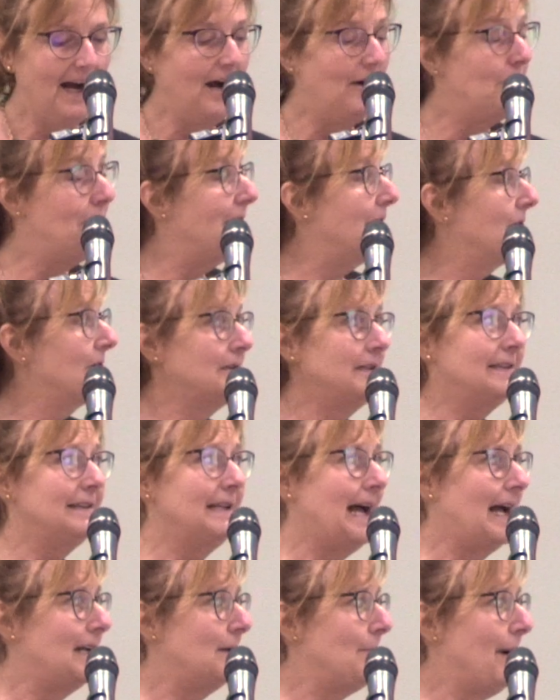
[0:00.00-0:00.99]
We learned a
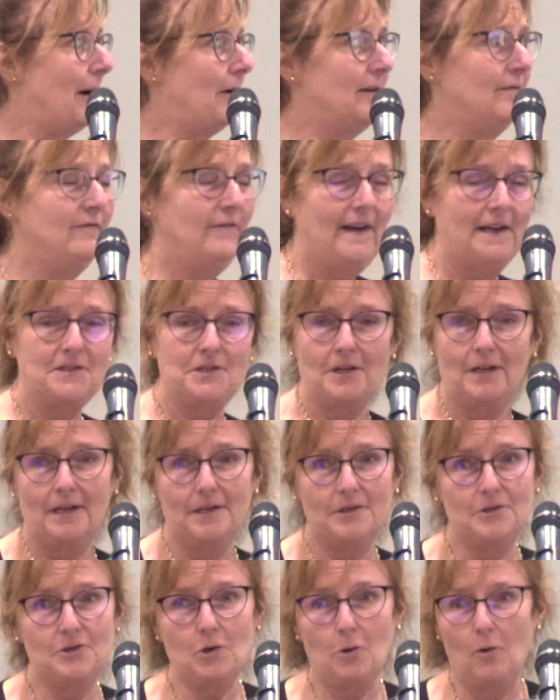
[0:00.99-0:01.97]
lot about infection
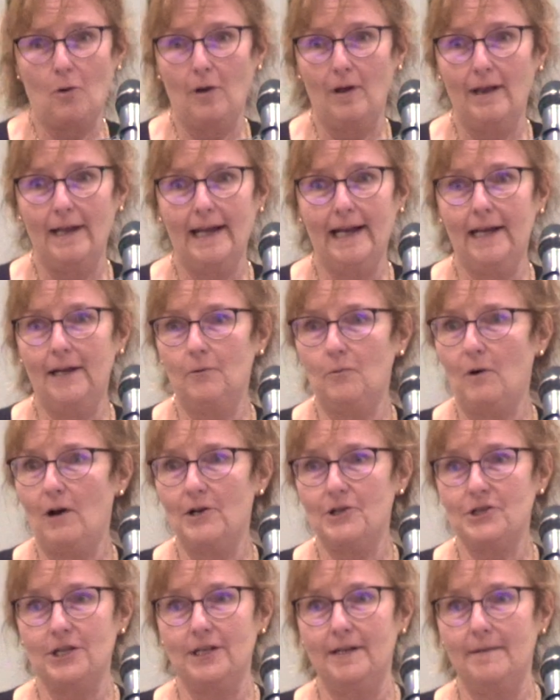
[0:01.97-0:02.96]
control, hand
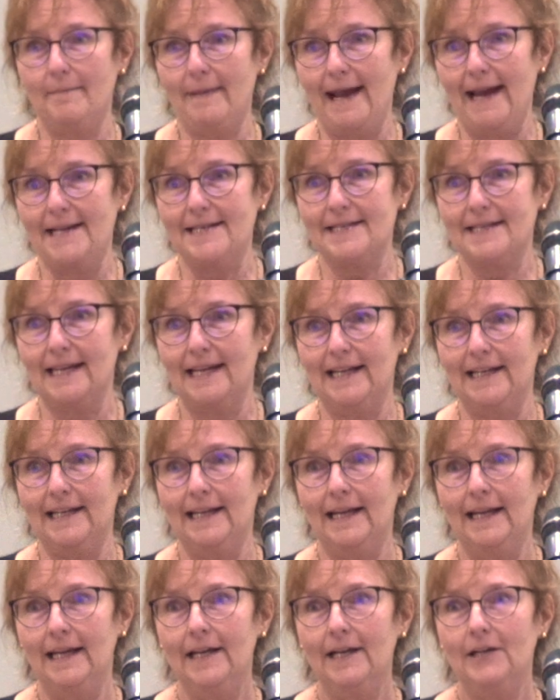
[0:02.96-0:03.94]
washing, and masking.
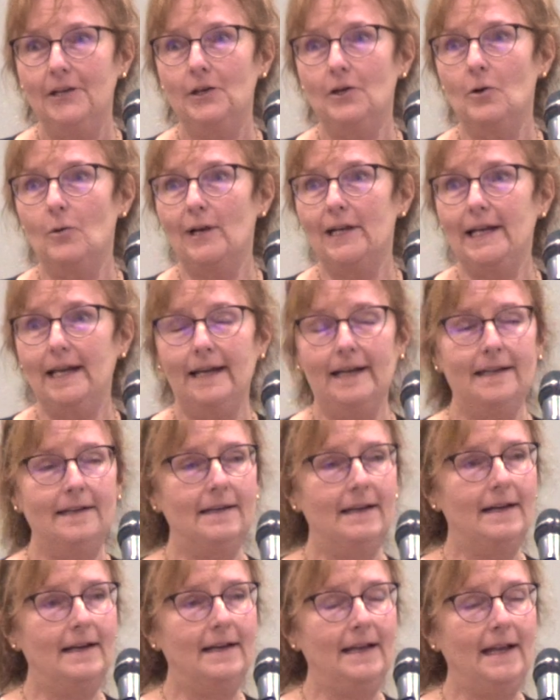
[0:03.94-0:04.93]

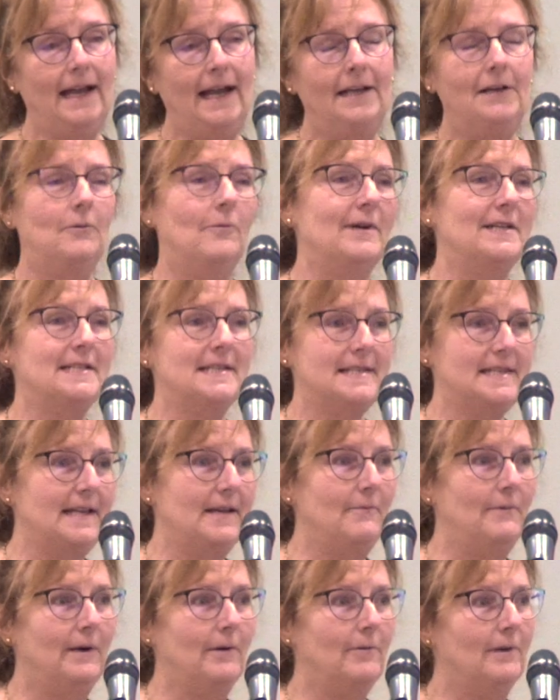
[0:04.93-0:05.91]
And I don't want to say
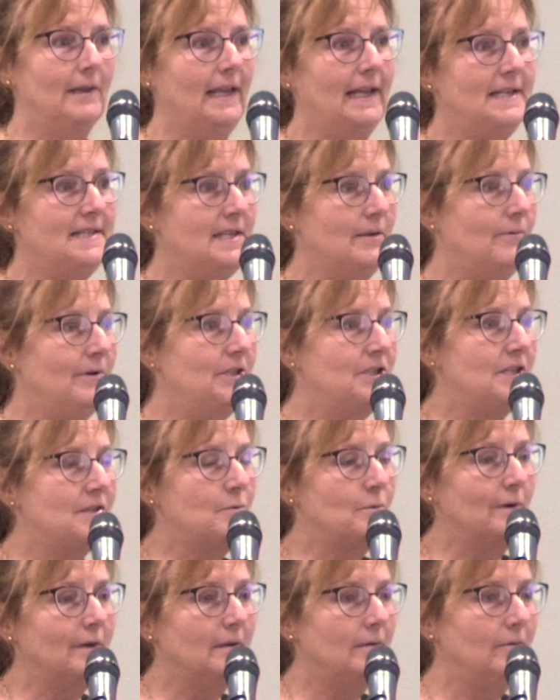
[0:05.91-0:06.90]
we were lazy. We
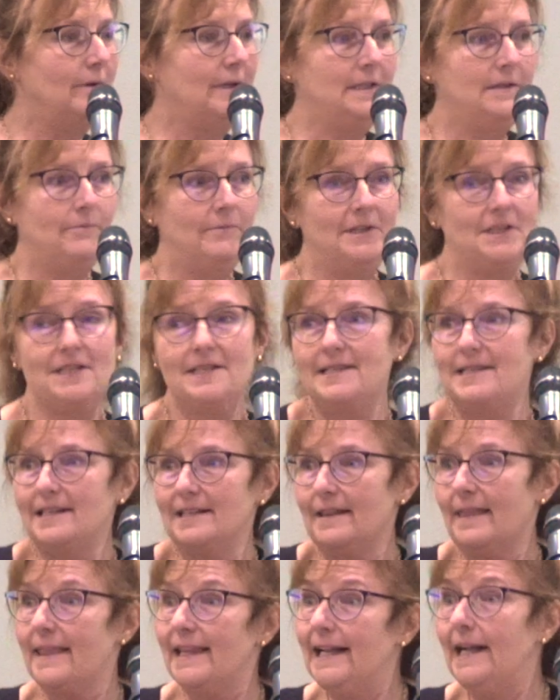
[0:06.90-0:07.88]
just
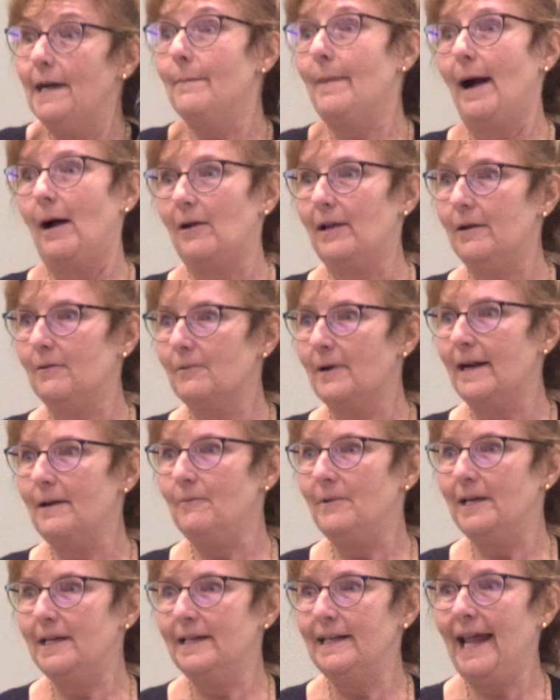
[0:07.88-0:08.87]
didn't think about it, right?
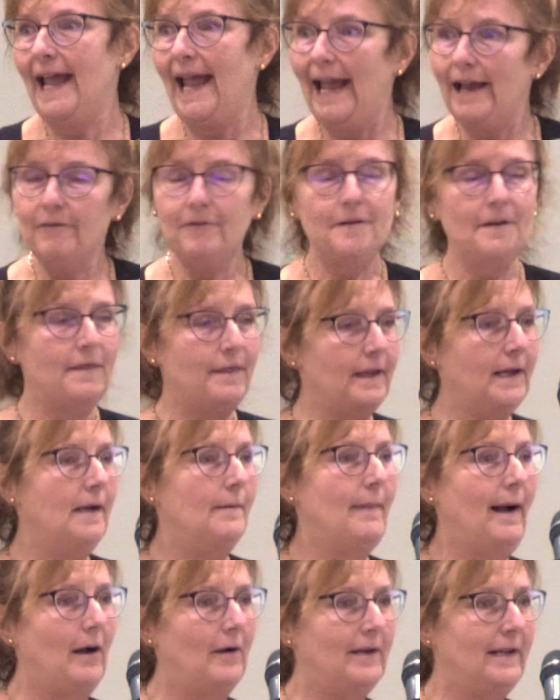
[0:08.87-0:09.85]
We didn't have to think
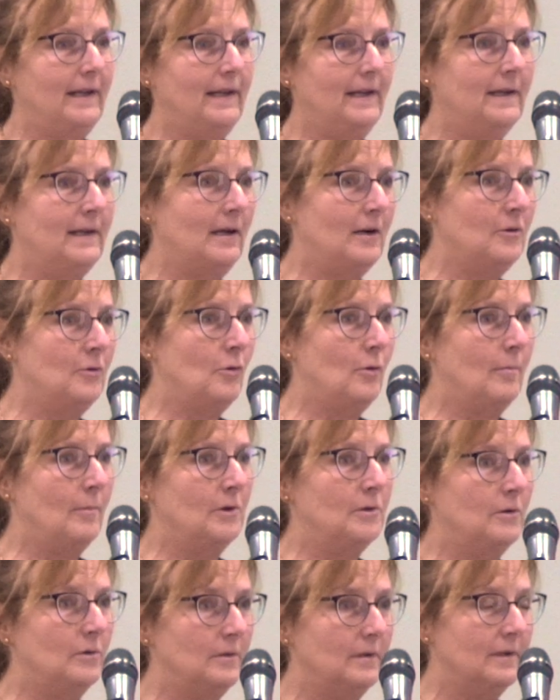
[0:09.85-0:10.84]
about it in our
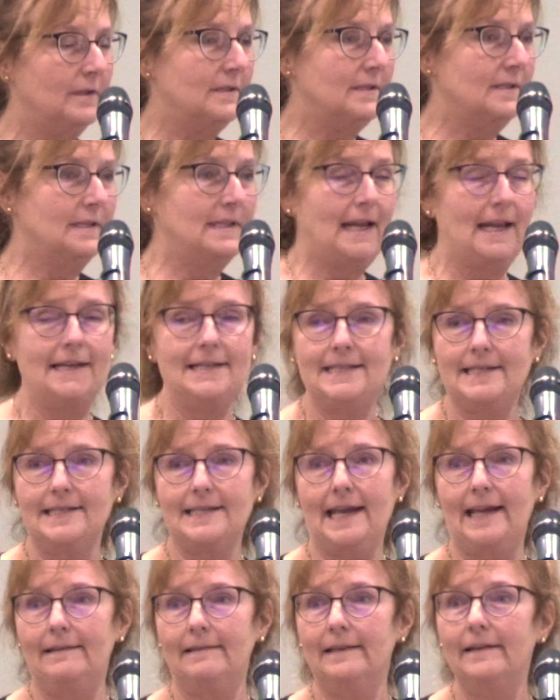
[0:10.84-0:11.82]
normal
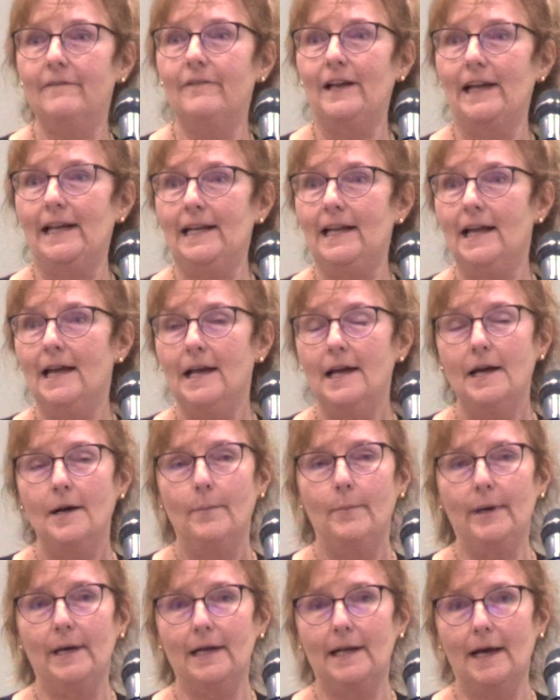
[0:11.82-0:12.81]
day-to-day living.
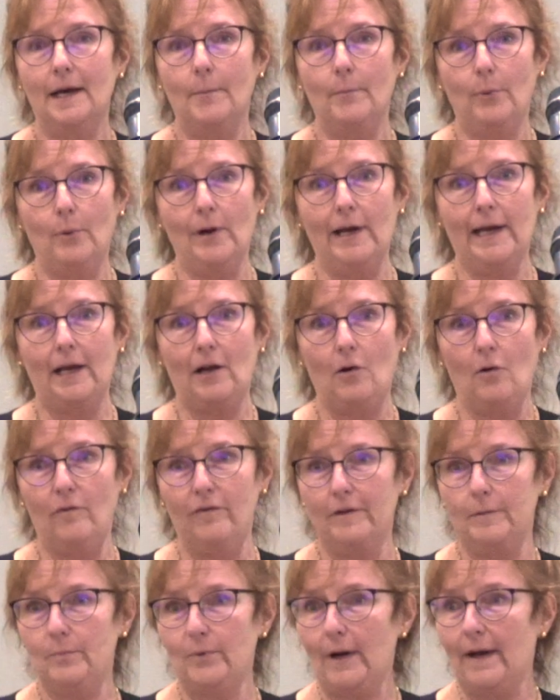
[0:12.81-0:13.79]
But boy,
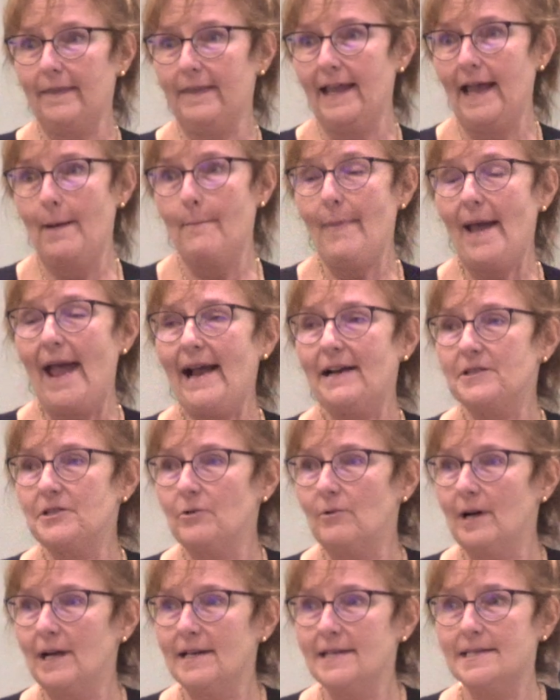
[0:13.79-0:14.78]
COVID brought that back
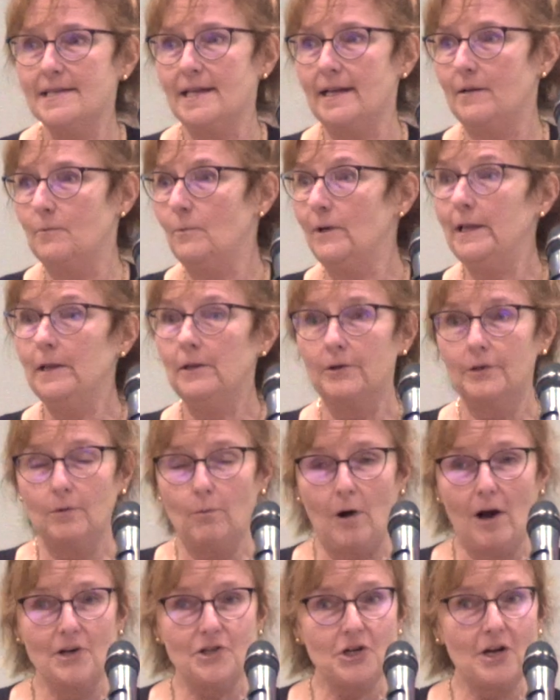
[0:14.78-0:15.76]
to us, and we learned to
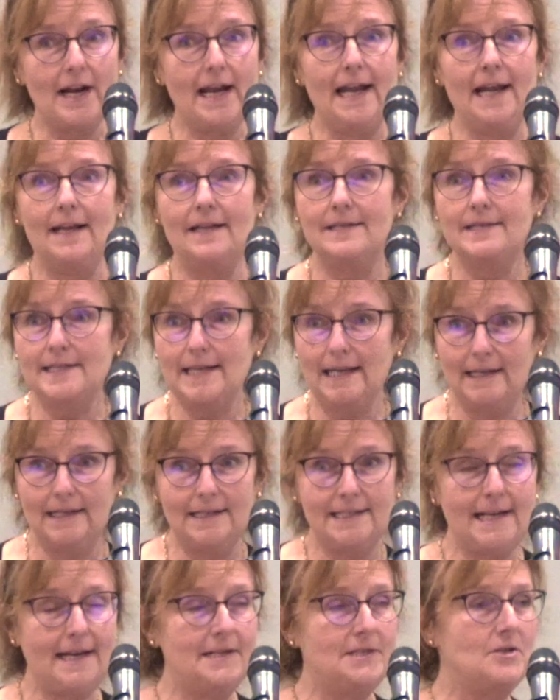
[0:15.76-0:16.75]
wash our hands,
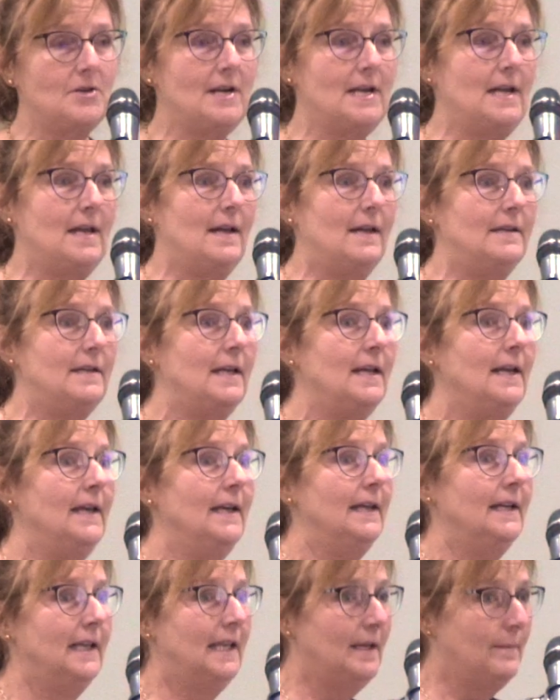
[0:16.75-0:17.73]
sanitize our hand,
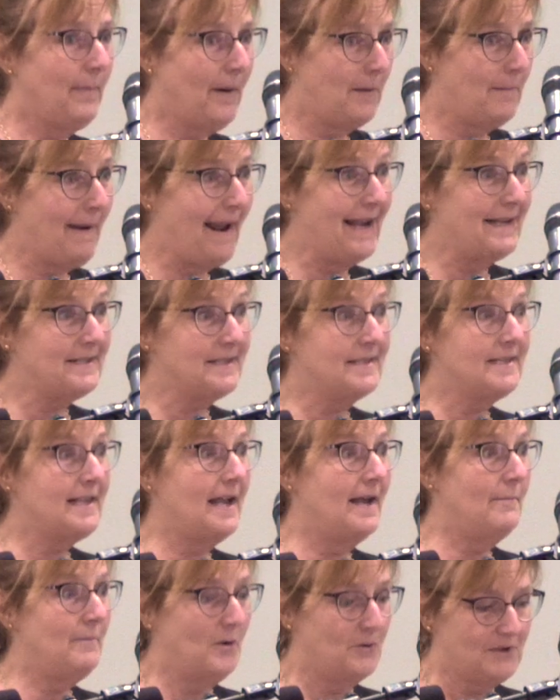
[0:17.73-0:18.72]
and keep our masks
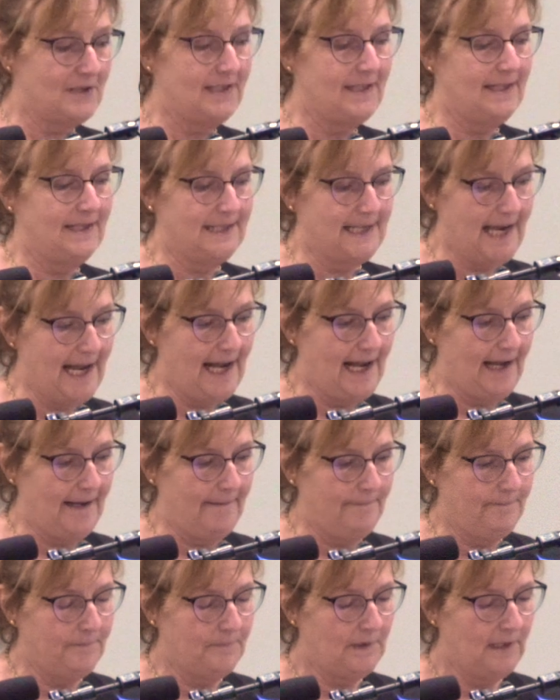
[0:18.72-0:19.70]
on most of the
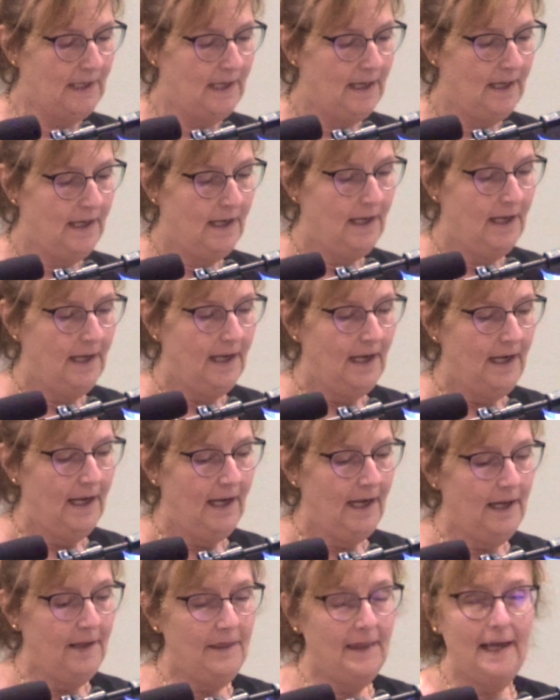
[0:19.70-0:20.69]
time.
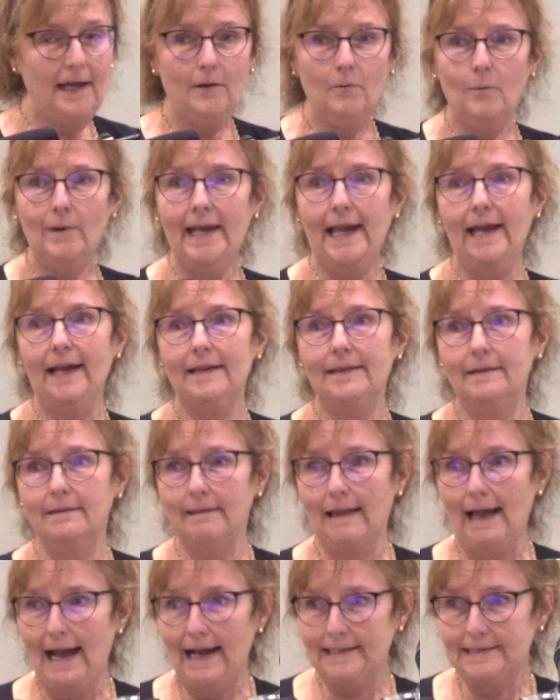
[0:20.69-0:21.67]
And then we had the
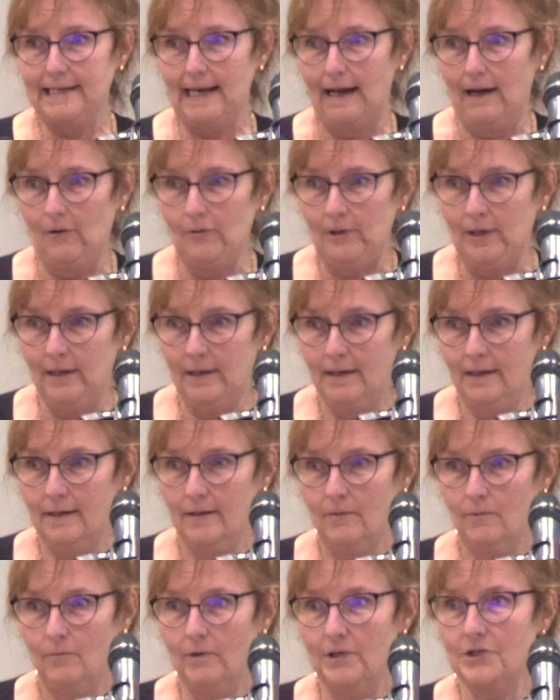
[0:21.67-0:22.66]
lockdown,
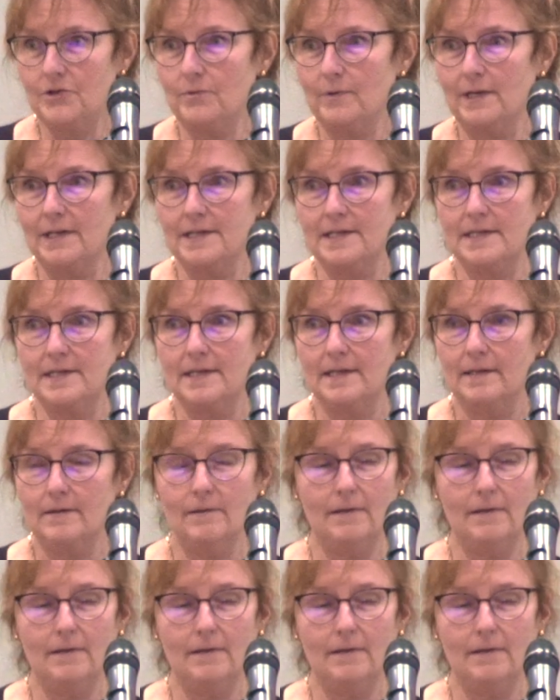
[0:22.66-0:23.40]
which was